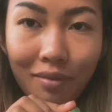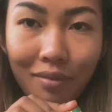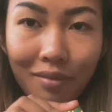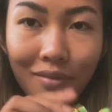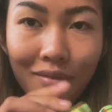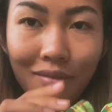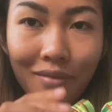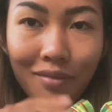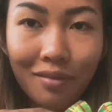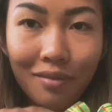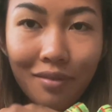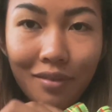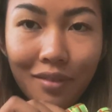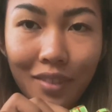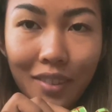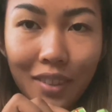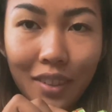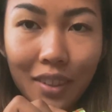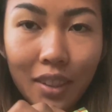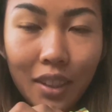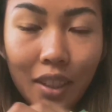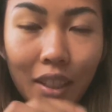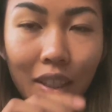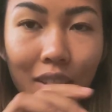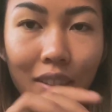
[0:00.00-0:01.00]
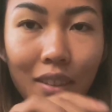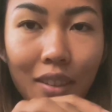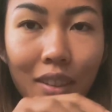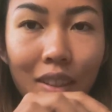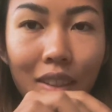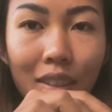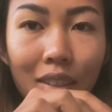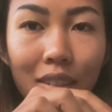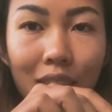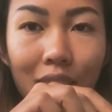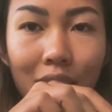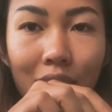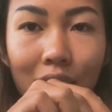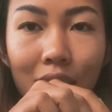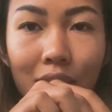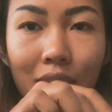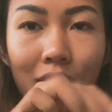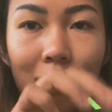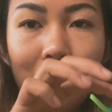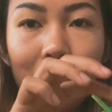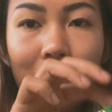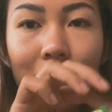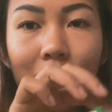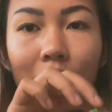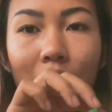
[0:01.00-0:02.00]
I ended up really loving
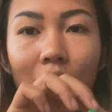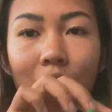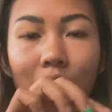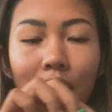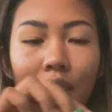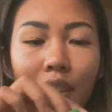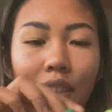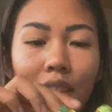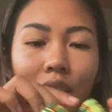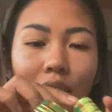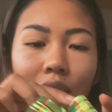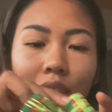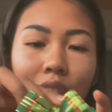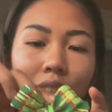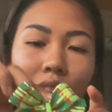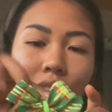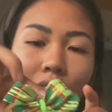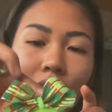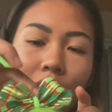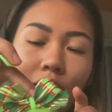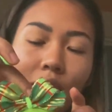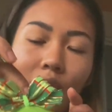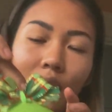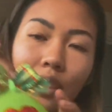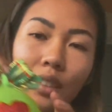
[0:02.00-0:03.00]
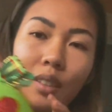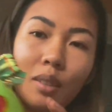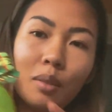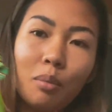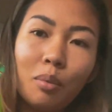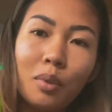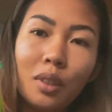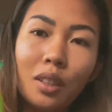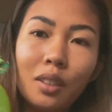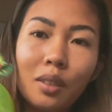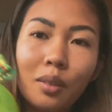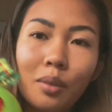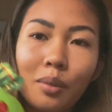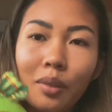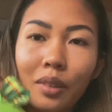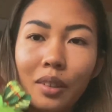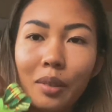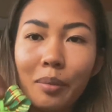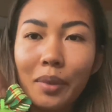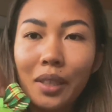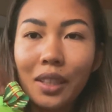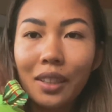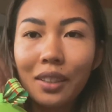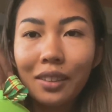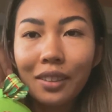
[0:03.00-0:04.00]
how these turned out. They look really